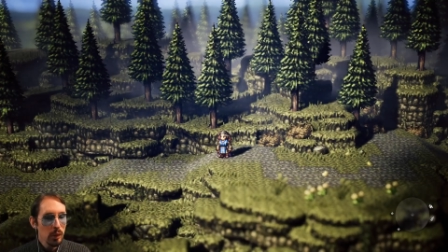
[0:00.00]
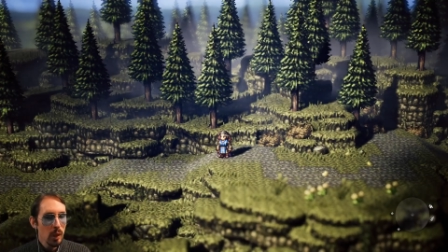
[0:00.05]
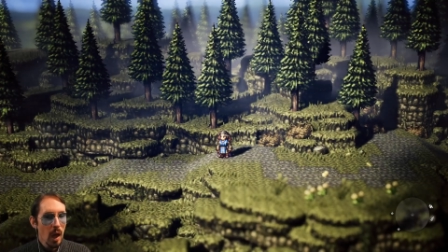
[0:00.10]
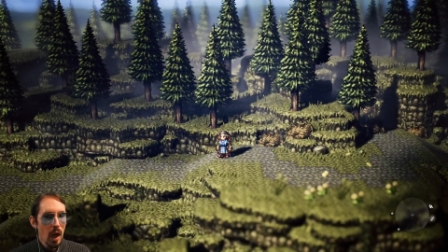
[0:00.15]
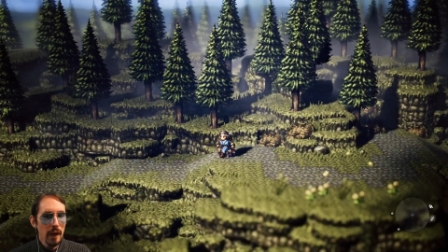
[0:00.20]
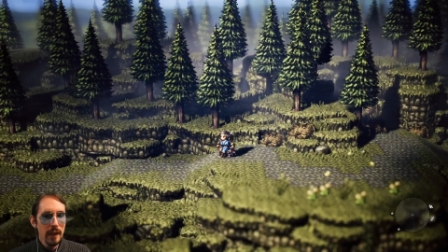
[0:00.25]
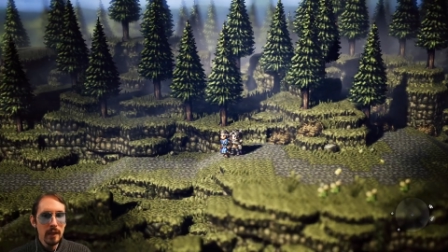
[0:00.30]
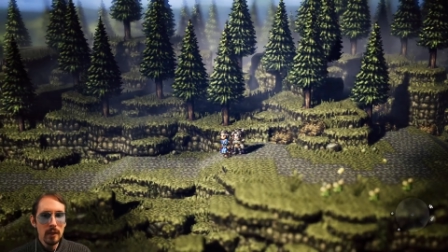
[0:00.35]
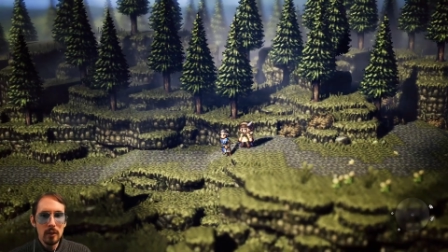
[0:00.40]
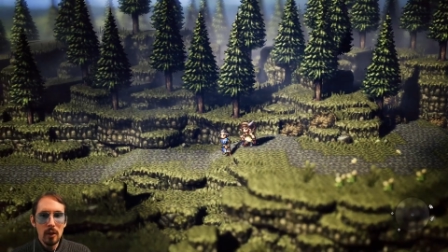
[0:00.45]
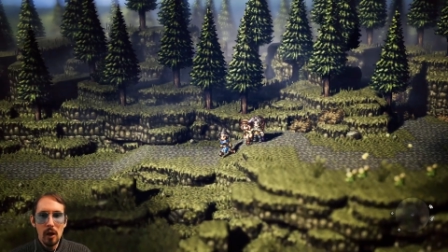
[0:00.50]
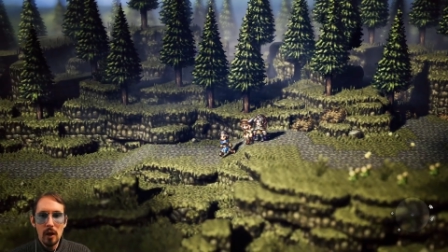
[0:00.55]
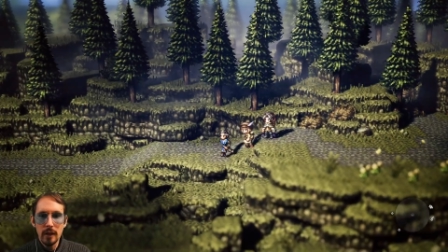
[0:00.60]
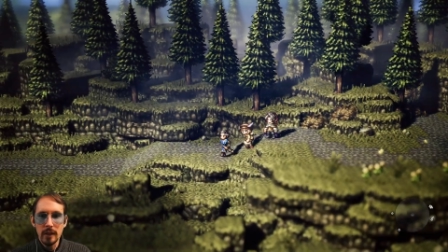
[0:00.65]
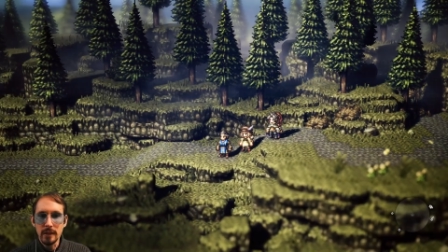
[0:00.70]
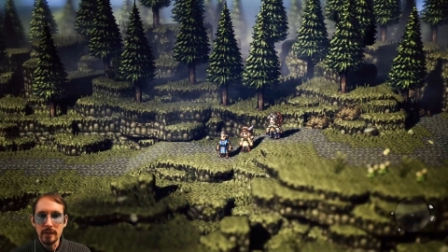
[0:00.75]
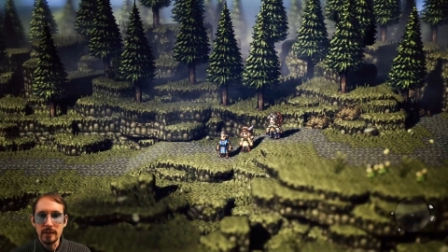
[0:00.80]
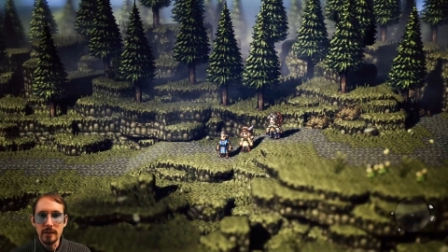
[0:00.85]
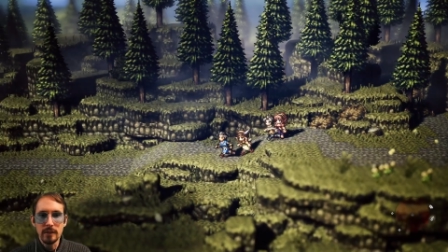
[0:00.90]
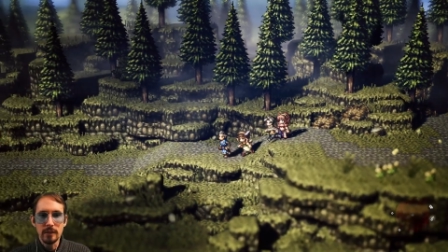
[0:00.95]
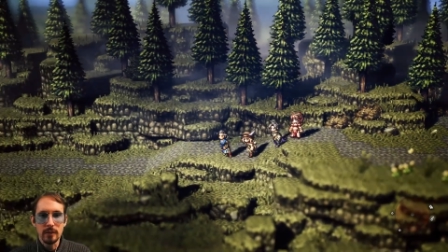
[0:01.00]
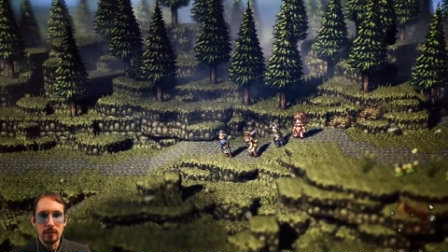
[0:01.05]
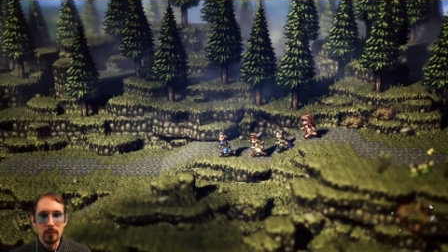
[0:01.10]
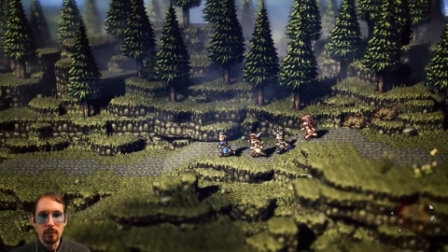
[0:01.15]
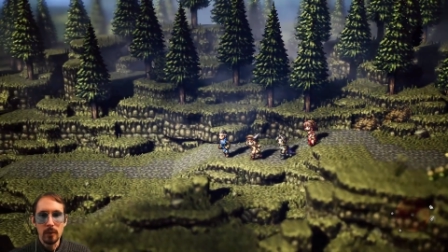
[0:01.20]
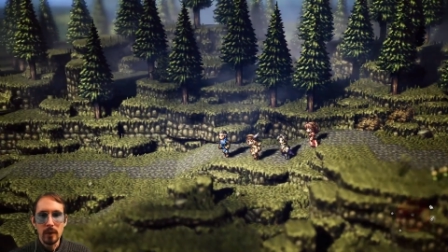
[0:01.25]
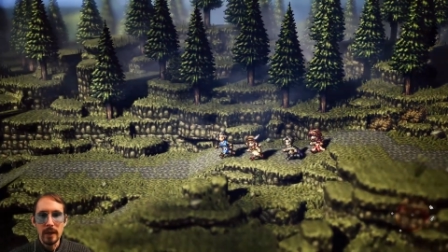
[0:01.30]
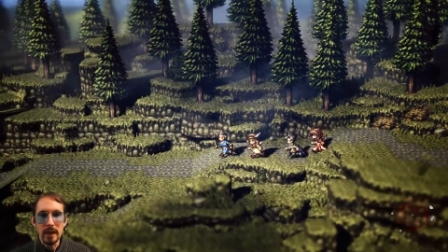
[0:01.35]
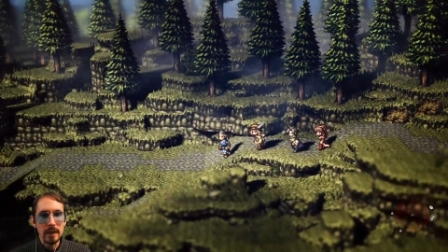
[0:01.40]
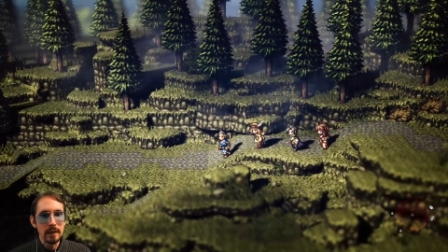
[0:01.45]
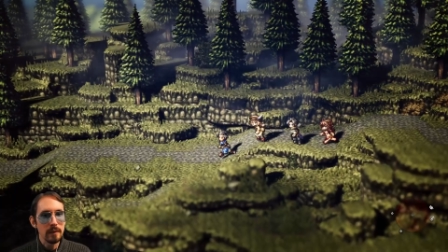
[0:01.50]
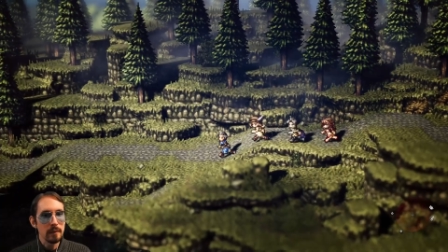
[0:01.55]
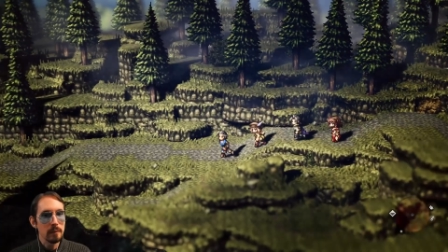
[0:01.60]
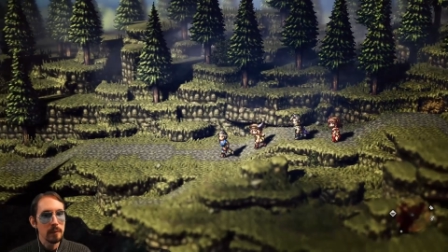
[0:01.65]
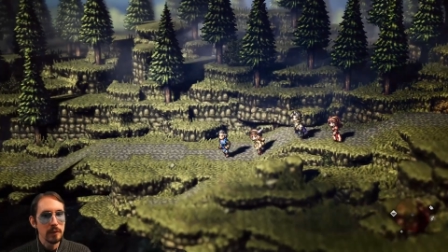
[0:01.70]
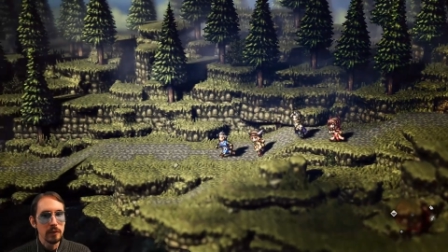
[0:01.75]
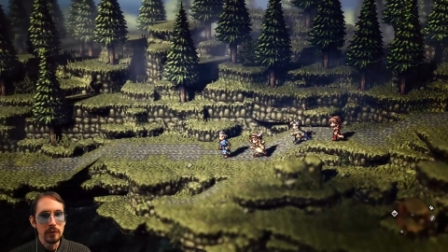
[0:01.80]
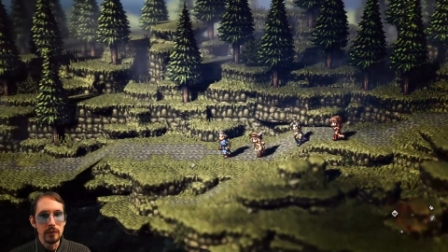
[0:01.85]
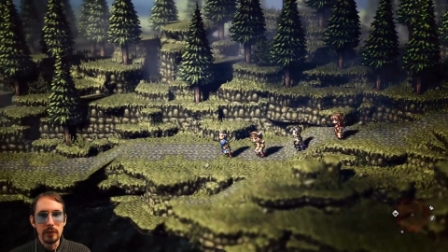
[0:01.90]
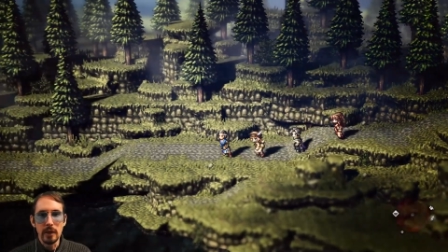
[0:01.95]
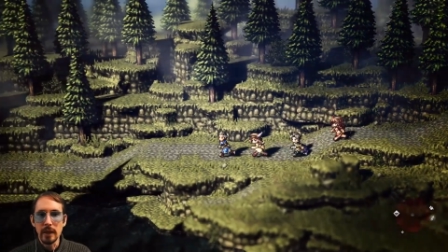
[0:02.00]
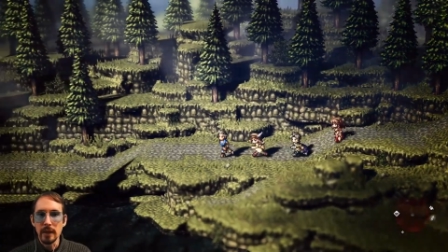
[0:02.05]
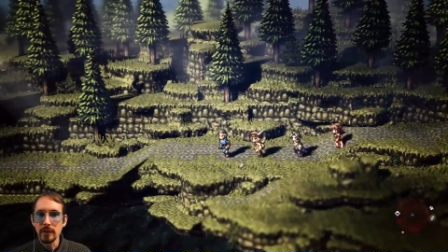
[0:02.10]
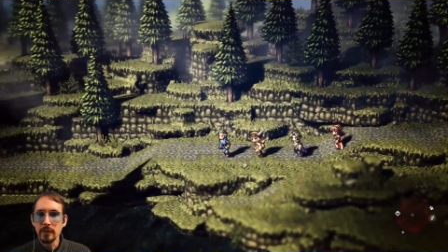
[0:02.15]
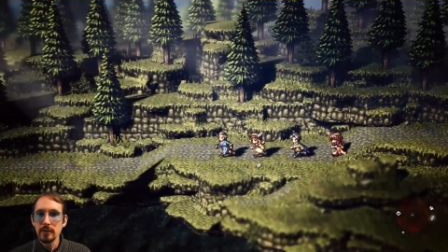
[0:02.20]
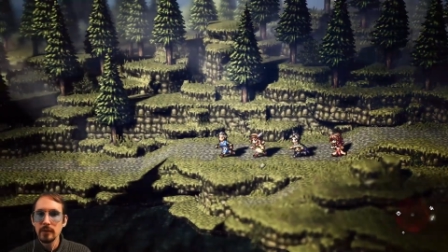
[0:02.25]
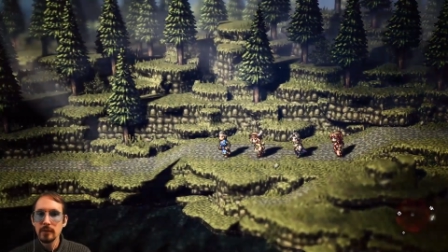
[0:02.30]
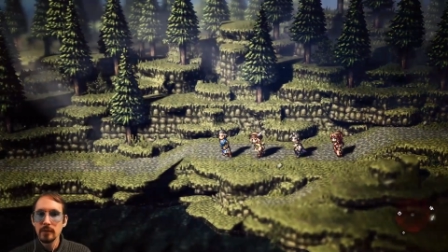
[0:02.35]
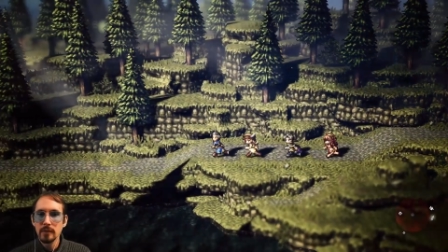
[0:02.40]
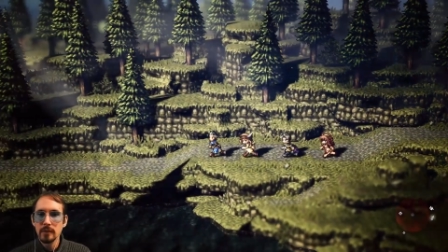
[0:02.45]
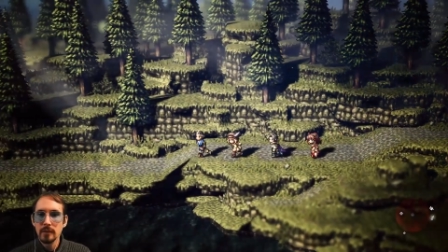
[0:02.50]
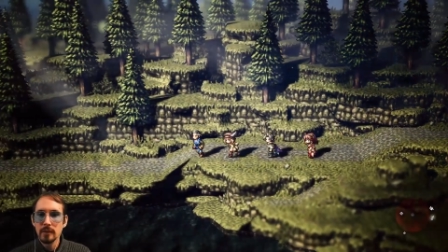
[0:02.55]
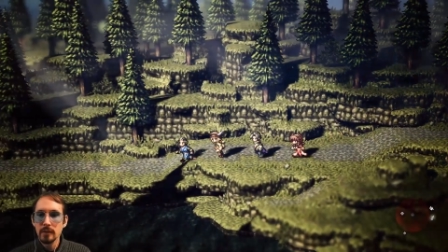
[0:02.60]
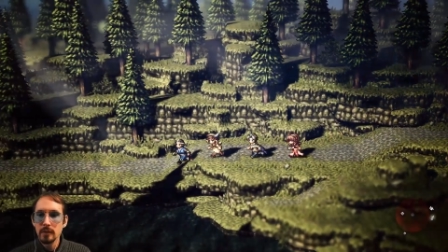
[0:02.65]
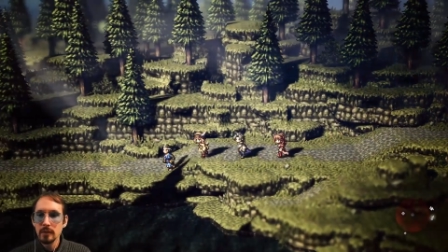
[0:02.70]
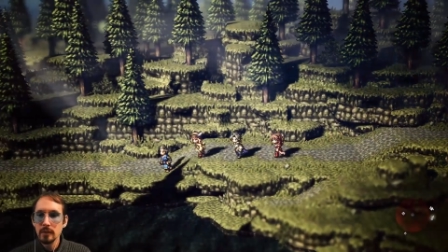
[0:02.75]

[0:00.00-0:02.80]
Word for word: plodding along at a decent rate, which is nice.